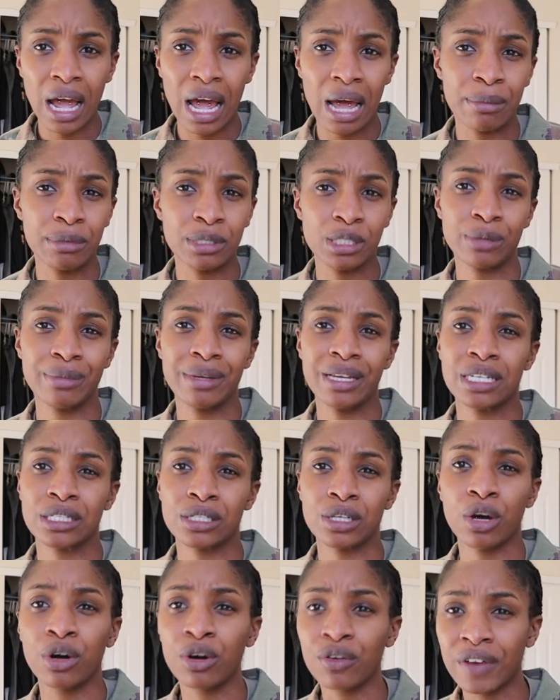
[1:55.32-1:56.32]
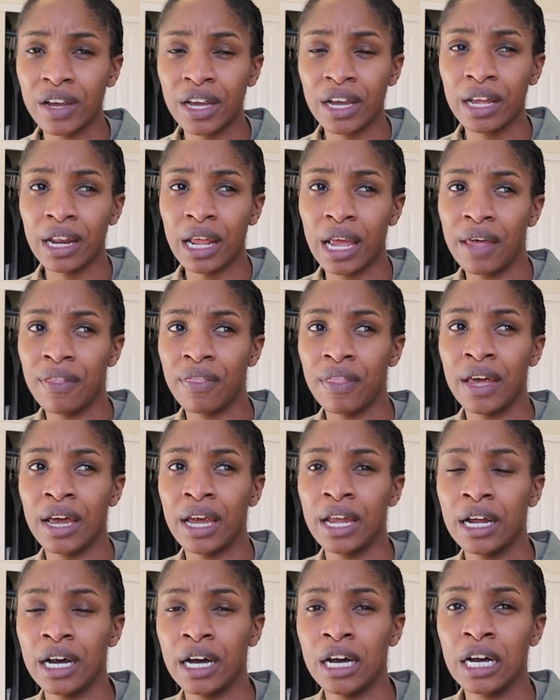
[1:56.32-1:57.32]
I'm assuming because COVID and
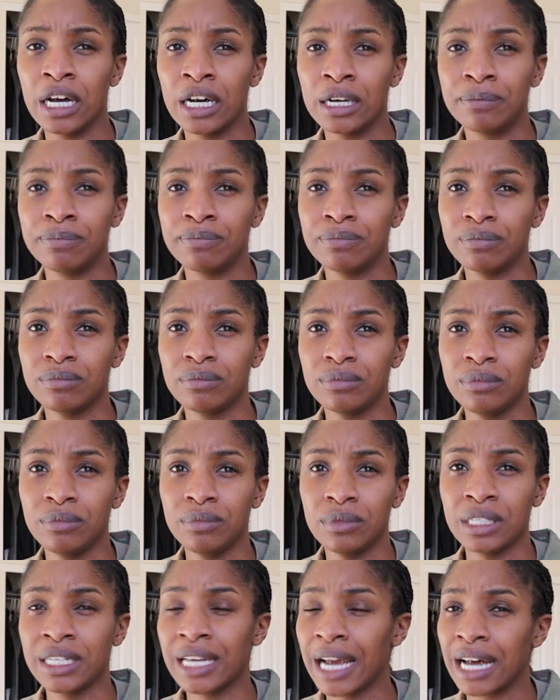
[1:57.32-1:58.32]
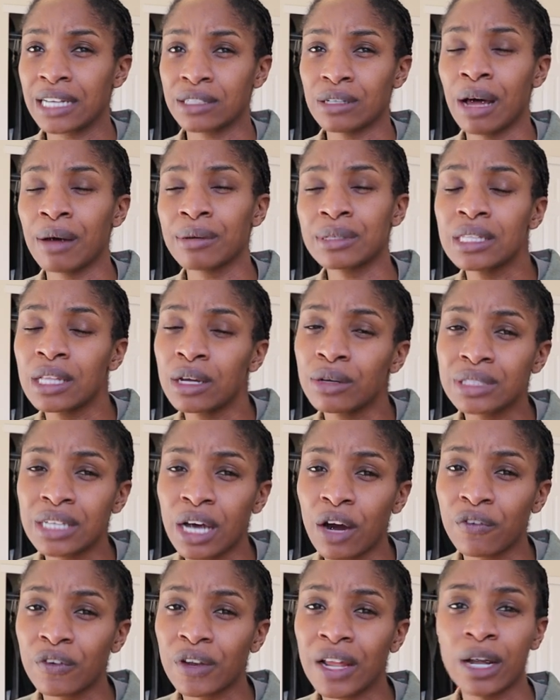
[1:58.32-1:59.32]
then um, yeah, so I was in the
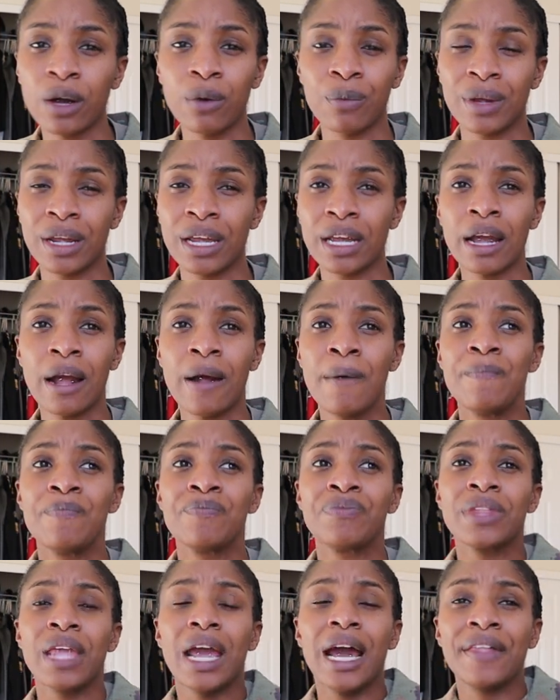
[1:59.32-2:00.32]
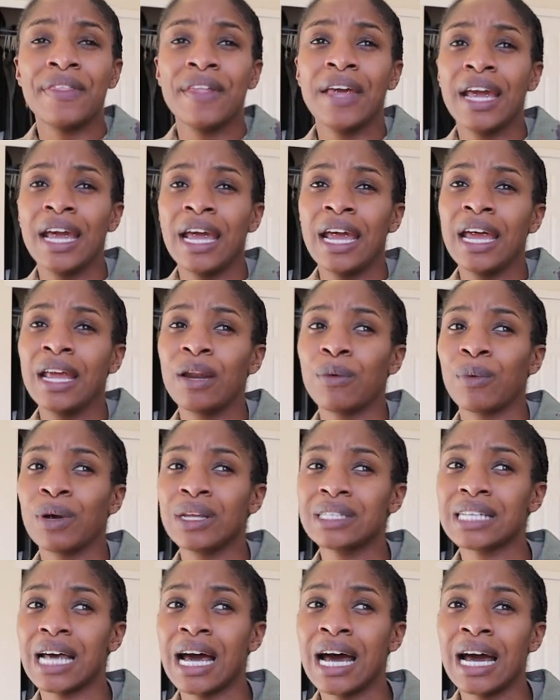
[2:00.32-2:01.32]
hotel for like a week. And then
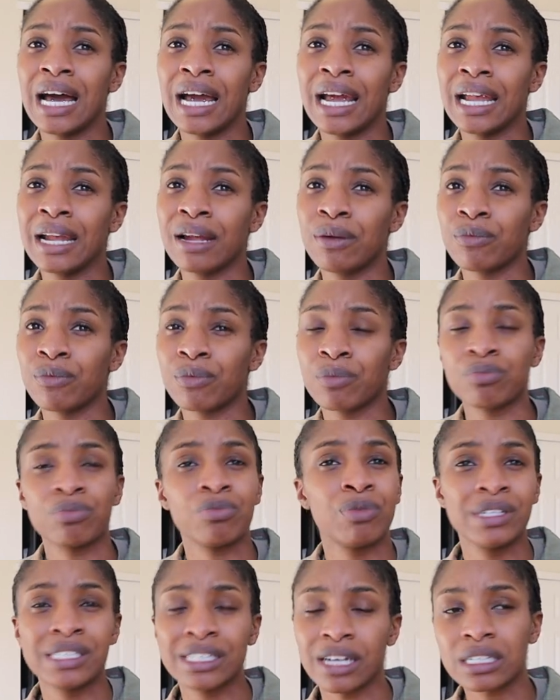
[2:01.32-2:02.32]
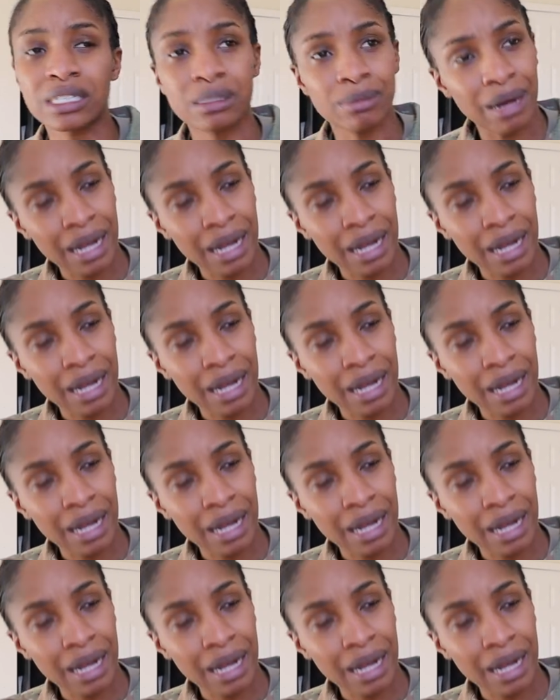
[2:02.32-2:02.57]
once I reached out to